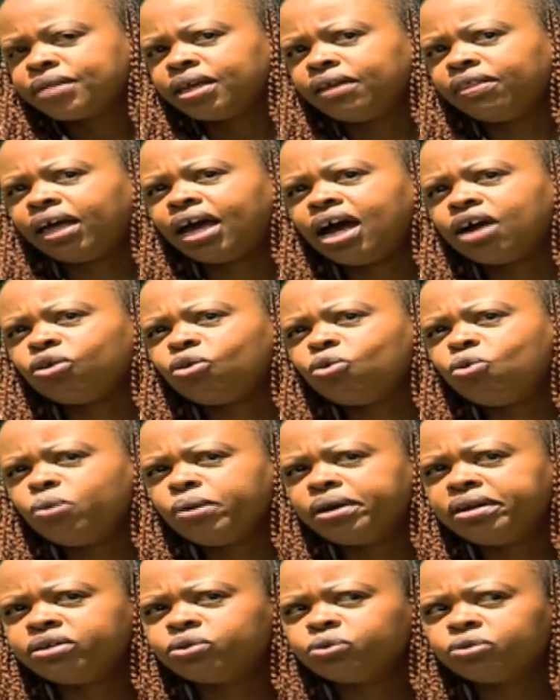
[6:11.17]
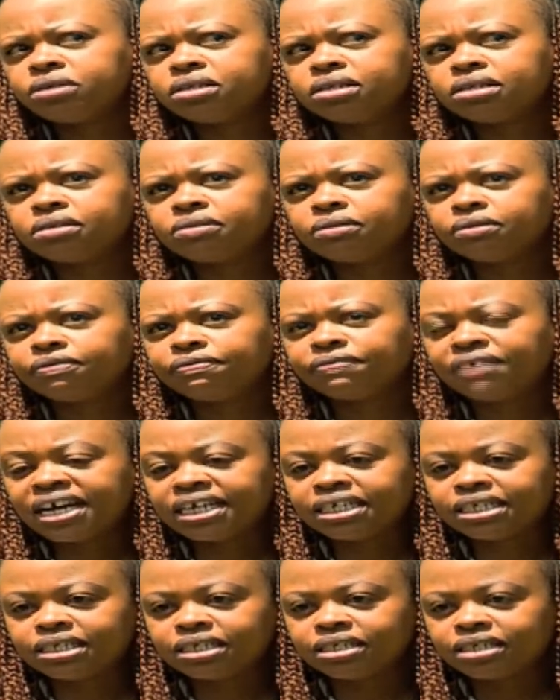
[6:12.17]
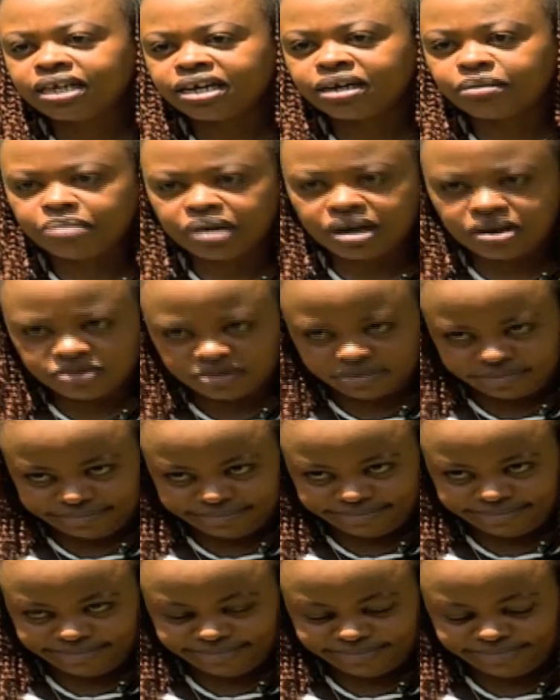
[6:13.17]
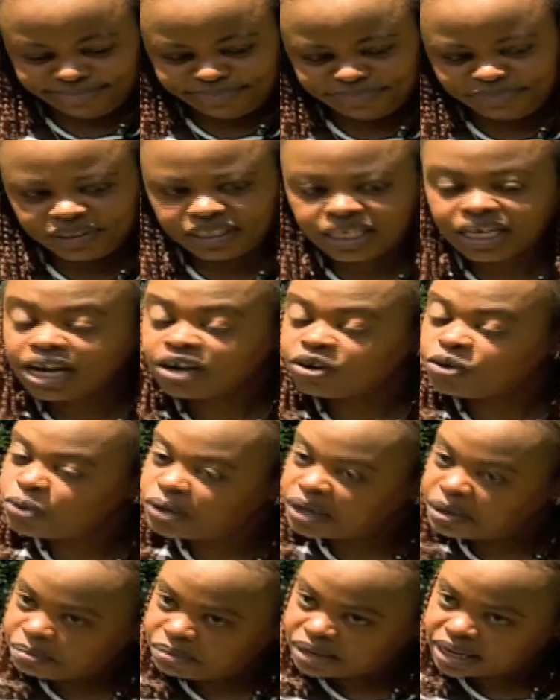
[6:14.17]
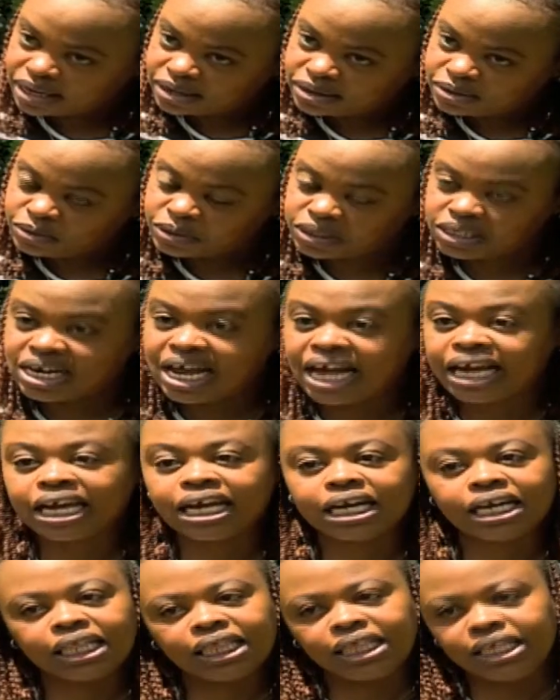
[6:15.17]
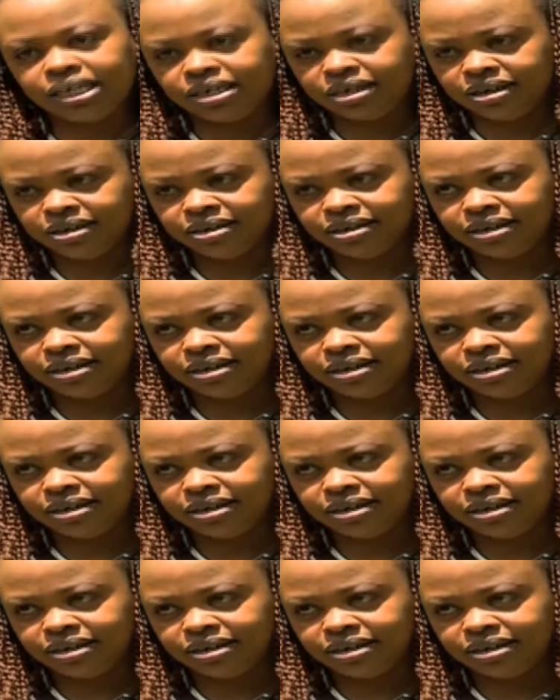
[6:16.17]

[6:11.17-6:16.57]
The Caro who went was fat and brown. The Carol came back was dark and thin.